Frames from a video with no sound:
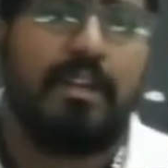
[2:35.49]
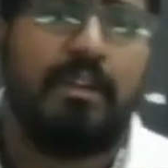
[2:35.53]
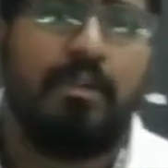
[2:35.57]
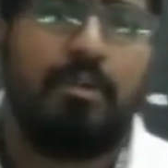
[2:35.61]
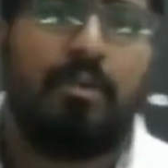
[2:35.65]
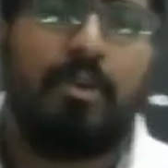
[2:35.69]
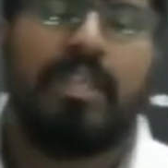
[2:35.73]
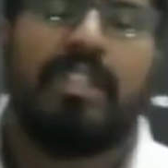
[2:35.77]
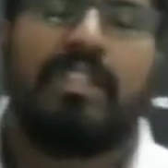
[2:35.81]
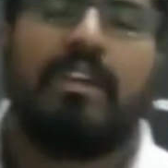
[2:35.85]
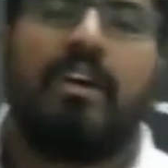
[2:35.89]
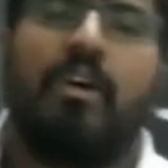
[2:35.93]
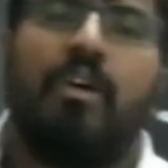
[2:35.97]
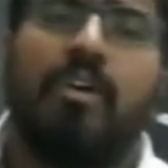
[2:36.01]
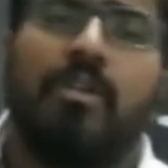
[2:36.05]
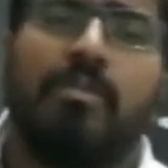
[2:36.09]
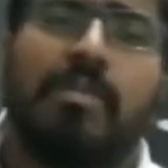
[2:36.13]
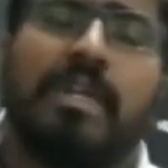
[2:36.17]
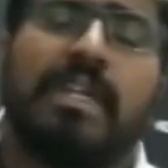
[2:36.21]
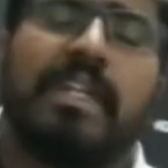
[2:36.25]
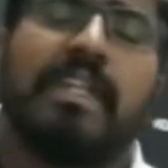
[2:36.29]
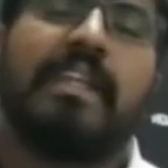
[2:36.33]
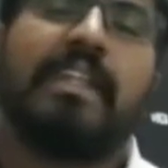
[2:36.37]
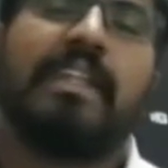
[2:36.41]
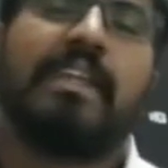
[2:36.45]
Why all
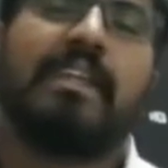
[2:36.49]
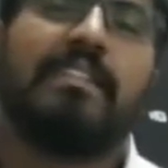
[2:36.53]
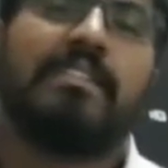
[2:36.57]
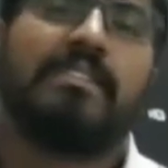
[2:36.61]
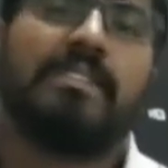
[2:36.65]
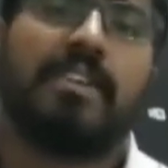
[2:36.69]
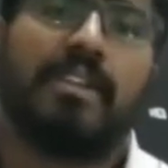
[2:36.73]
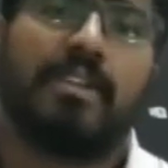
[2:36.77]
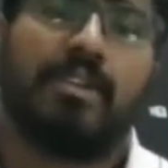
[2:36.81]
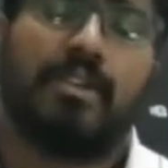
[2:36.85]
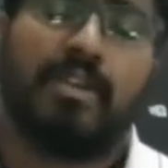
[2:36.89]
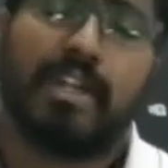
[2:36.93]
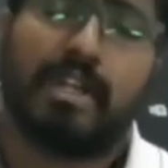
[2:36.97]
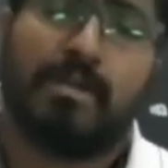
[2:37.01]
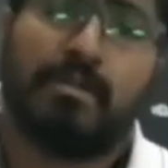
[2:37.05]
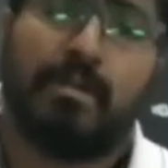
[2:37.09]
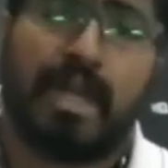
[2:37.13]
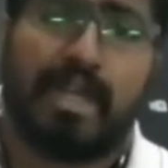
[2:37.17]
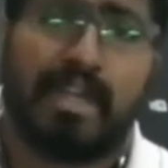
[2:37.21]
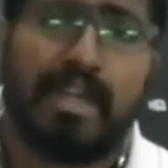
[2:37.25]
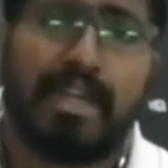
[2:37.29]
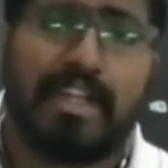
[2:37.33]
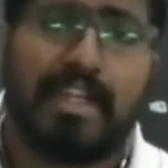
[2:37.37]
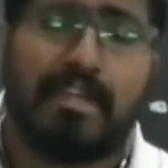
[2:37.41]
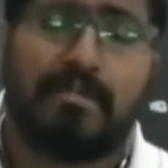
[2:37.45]
materials are not a
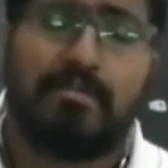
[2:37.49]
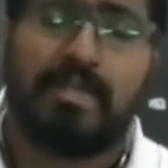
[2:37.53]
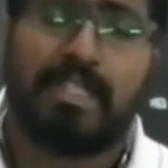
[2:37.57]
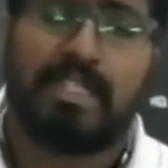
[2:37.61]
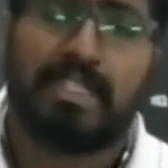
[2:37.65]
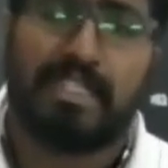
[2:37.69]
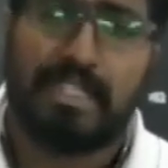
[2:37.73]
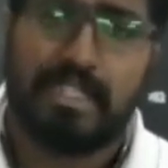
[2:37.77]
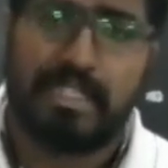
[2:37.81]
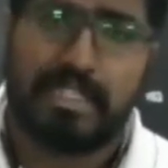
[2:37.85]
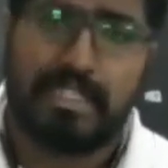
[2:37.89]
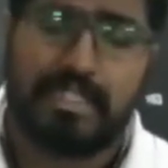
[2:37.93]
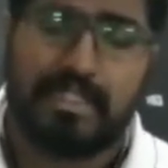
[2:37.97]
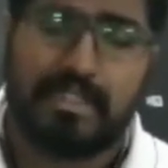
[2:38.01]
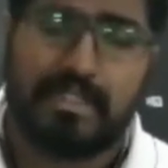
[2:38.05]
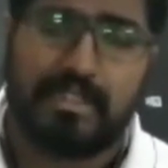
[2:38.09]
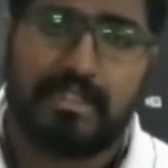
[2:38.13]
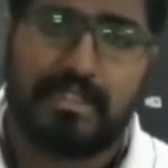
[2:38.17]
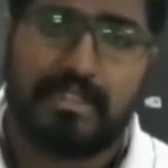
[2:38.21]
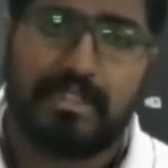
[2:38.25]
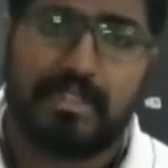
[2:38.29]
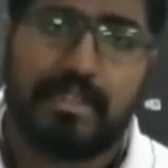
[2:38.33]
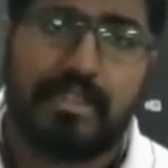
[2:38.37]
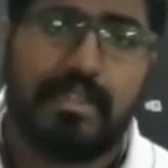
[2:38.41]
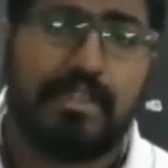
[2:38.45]
magnetic
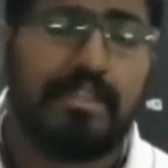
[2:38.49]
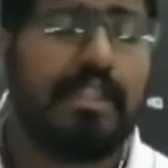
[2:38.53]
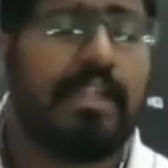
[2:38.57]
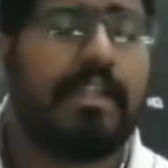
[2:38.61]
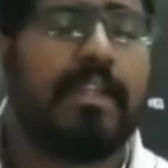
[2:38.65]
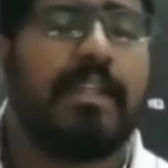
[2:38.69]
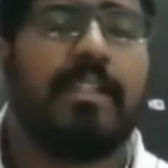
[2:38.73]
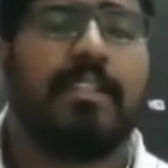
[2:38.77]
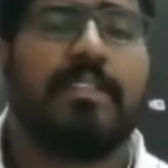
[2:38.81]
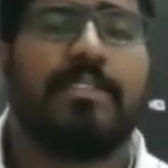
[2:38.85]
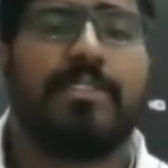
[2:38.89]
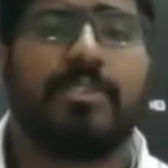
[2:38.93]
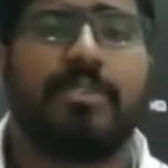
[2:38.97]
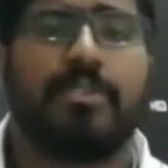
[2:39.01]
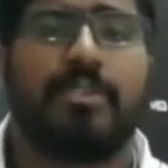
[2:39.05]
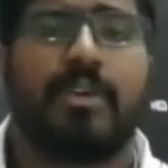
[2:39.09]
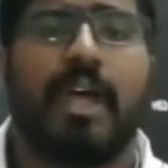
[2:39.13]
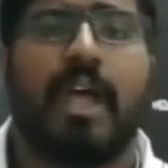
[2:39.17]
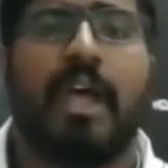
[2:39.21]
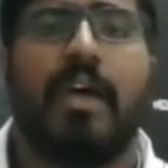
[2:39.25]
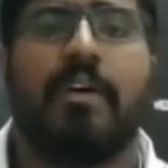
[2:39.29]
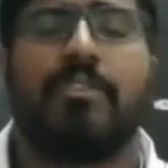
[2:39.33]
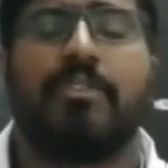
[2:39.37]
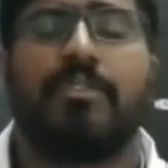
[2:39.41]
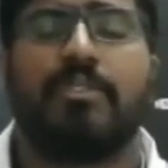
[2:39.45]
materials? That also I
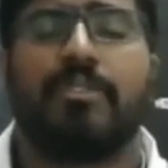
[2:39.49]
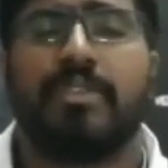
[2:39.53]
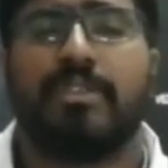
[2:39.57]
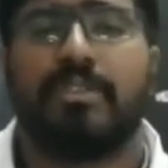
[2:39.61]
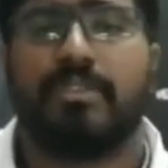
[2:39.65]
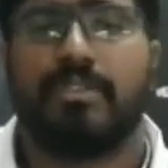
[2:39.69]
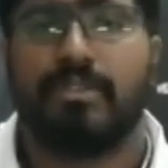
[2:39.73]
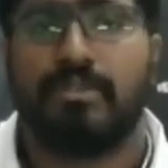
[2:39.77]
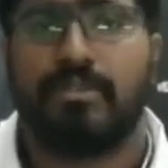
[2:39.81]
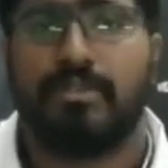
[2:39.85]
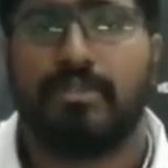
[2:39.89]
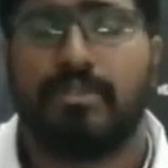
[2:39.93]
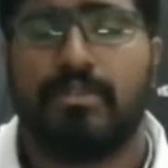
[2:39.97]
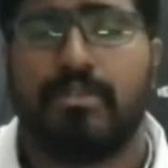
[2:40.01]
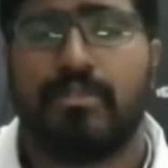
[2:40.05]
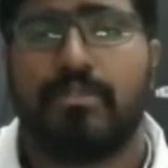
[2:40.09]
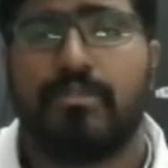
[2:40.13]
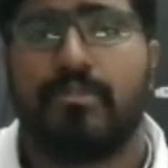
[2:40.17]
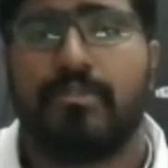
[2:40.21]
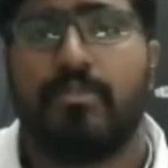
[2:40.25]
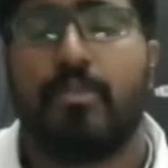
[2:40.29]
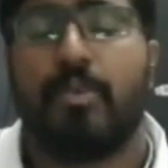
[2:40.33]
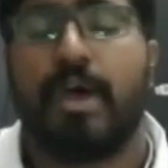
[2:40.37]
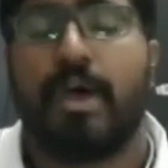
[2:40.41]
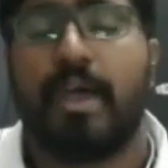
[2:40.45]
have told you
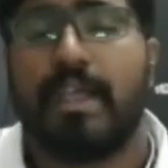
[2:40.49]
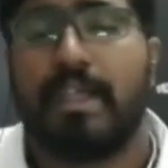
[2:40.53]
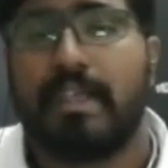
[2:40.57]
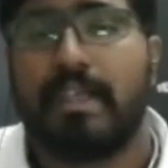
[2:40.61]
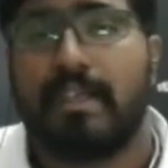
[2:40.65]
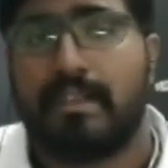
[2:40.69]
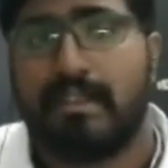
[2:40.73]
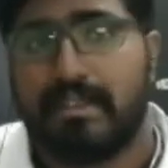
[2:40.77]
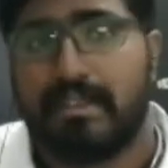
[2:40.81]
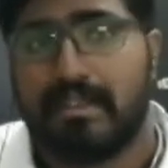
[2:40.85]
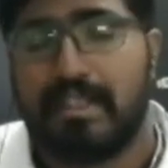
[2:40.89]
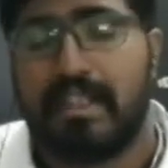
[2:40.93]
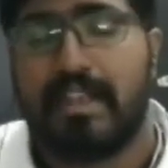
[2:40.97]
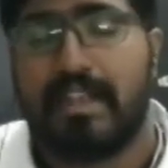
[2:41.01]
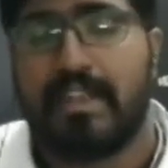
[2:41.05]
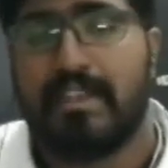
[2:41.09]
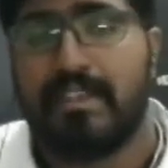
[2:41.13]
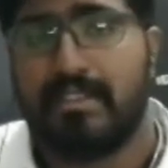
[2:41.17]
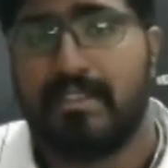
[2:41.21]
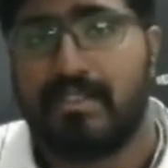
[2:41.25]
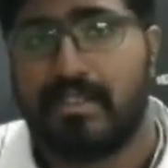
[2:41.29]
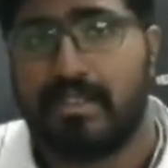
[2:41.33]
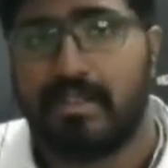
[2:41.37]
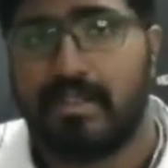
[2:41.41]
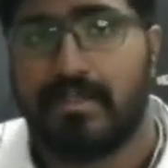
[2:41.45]
why the
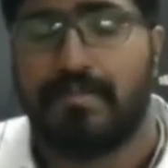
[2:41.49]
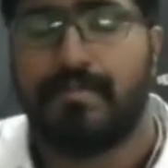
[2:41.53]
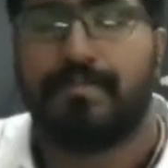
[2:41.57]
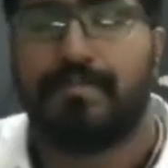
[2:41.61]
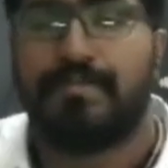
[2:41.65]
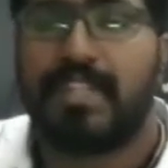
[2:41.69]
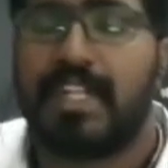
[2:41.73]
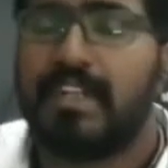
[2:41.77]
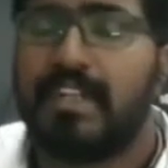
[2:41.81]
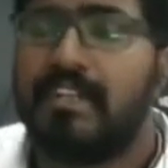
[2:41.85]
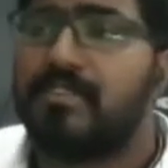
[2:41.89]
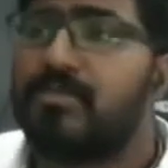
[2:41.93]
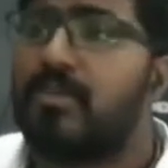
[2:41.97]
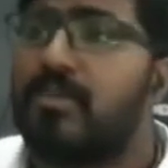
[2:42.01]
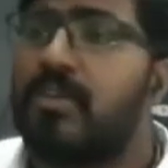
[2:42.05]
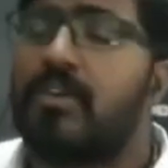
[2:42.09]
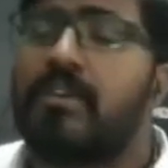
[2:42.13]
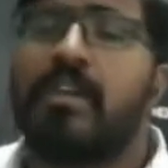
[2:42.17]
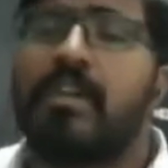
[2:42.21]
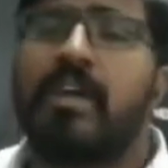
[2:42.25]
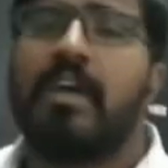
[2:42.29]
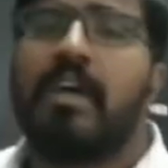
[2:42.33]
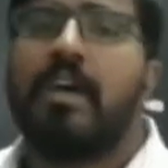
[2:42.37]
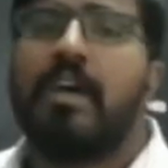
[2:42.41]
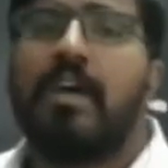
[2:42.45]
reason. That is
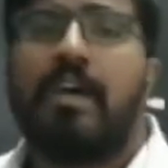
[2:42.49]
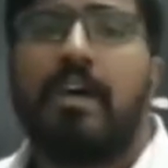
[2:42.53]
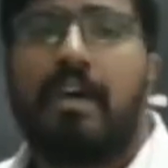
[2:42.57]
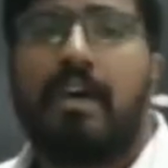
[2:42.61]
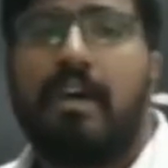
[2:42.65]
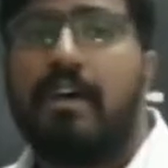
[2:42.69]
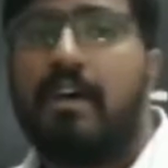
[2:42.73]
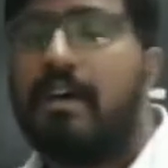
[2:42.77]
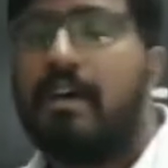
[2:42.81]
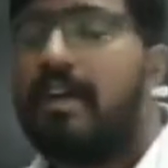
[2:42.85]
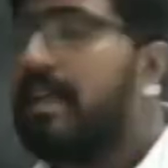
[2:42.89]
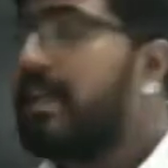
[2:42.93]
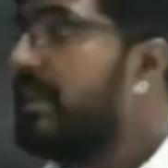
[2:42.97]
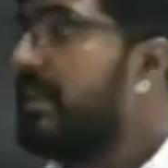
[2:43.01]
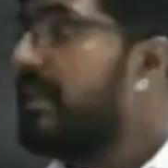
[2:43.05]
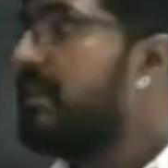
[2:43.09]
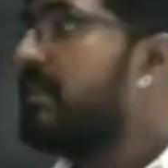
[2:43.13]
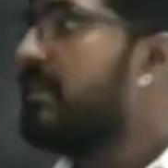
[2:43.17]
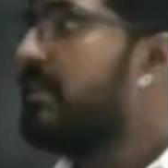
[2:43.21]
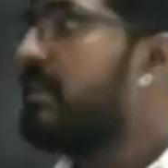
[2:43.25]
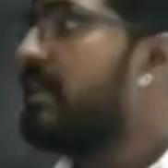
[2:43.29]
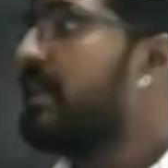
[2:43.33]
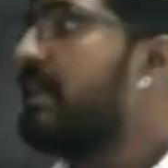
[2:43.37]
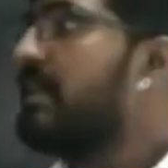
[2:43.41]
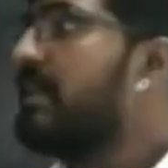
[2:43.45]
what in
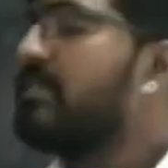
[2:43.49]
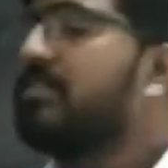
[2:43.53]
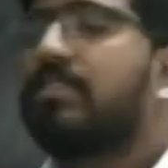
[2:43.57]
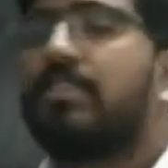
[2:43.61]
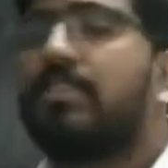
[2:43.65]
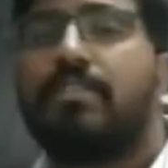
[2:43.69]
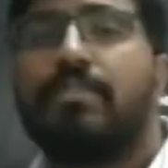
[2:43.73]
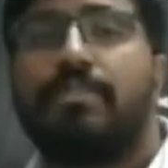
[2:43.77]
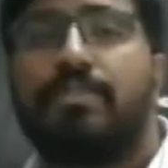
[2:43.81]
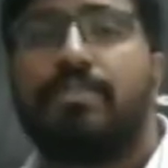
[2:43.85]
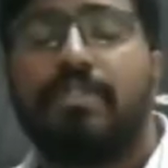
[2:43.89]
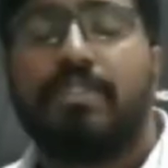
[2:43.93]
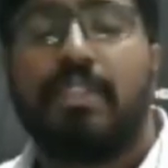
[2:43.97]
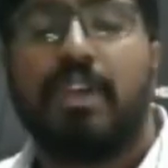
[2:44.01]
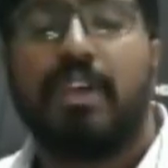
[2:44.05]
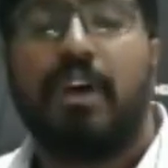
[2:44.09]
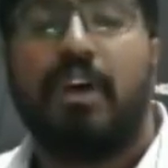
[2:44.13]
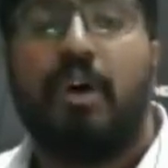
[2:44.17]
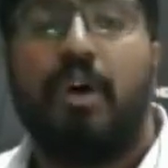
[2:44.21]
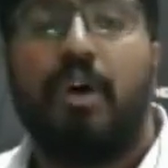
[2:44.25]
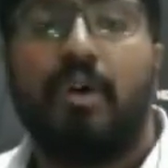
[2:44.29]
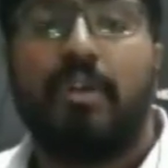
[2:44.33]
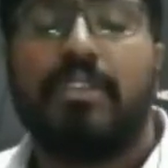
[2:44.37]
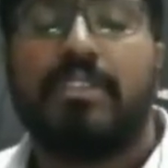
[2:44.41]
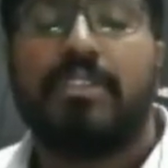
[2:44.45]
the case of the
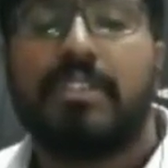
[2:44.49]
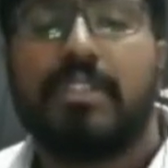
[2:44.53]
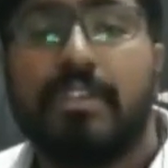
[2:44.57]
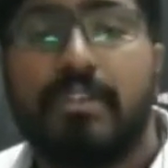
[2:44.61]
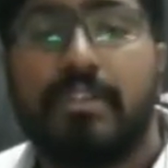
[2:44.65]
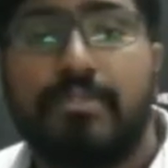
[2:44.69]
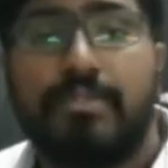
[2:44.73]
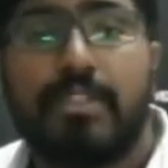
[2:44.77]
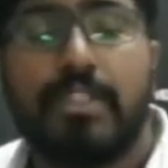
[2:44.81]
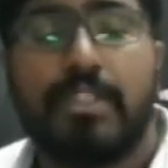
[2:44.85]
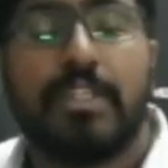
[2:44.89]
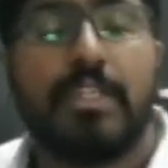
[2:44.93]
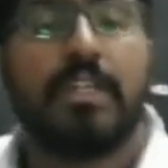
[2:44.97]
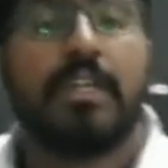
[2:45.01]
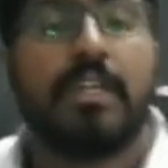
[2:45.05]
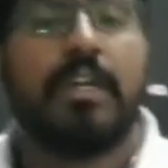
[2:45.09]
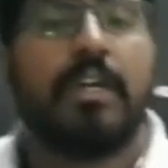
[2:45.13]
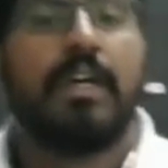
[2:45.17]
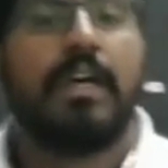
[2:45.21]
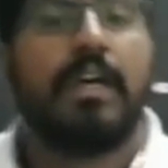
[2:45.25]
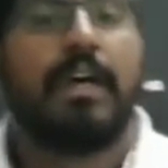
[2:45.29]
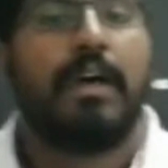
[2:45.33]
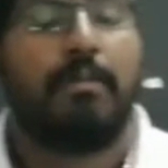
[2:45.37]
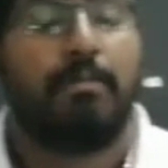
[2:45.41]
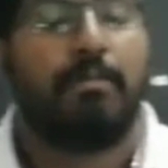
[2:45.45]
origin of the
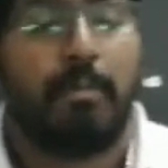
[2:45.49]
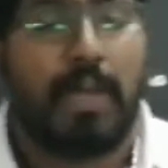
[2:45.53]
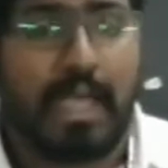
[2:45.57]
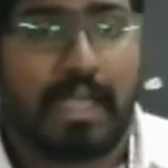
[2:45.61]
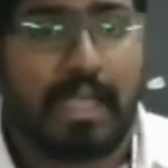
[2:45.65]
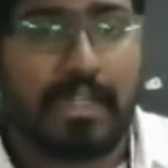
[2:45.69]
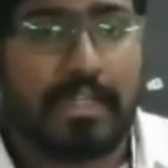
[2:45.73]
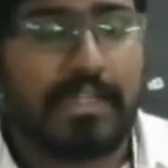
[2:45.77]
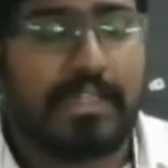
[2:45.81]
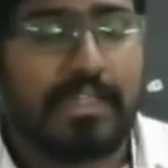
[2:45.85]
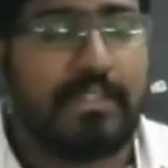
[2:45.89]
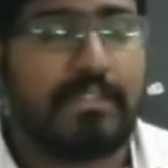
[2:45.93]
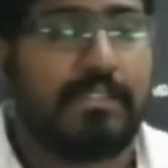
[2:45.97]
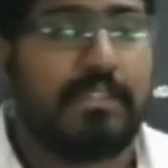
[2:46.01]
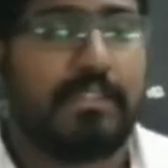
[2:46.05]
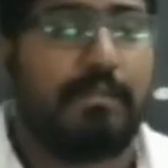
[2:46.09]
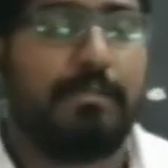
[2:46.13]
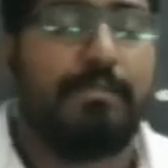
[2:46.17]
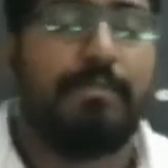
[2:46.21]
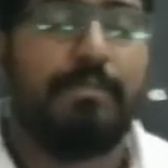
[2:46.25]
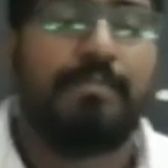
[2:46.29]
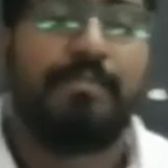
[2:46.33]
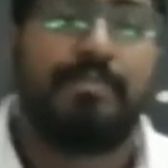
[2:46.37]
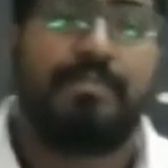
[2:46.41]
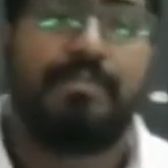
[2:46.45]

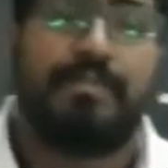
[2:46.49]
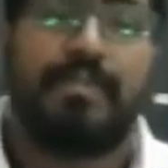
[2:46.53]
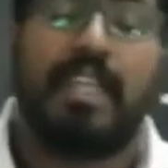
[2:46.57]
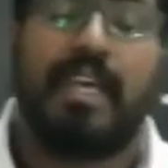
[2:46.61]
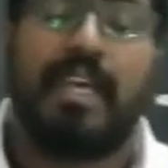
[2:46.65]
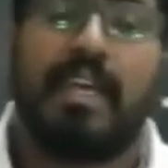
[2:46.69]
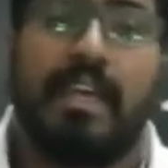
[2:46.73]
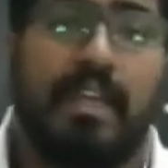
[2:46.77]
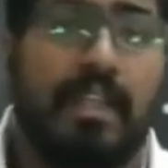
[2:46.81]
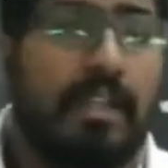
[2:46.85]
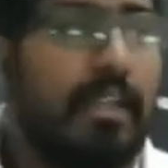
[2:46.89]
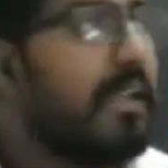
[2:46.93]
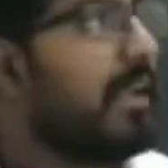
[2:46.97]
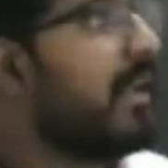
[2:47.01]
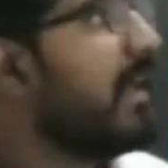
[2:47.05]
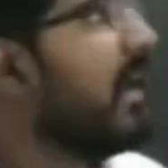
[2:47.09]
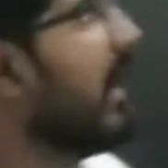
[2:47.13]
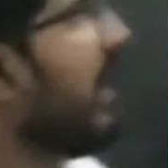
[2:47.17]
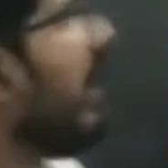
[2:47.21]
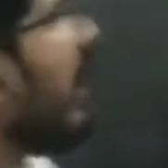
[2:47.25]
magnetism, there